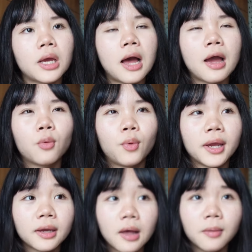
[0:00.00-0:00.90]
Yeah, I
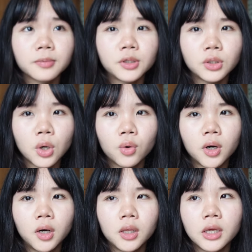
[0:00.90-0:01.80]
wake up so
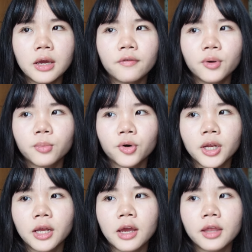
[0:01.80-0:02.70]
early every
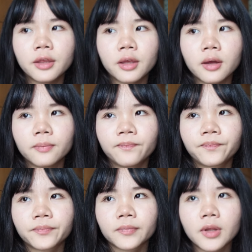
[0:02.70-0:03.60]
morning, and
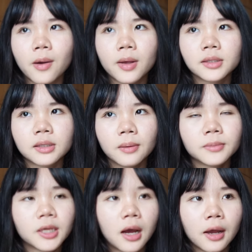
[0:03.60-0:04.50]
then
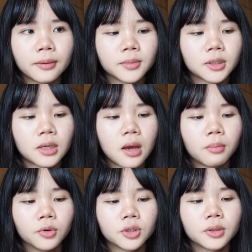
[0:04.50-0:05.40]
sometimes,
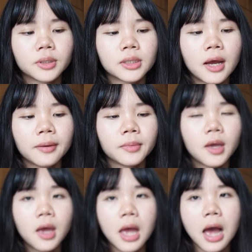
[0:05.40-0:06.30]
most of the time,
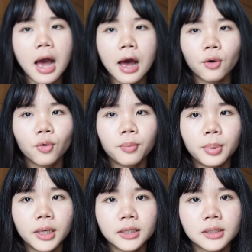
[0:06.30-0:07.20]
I will be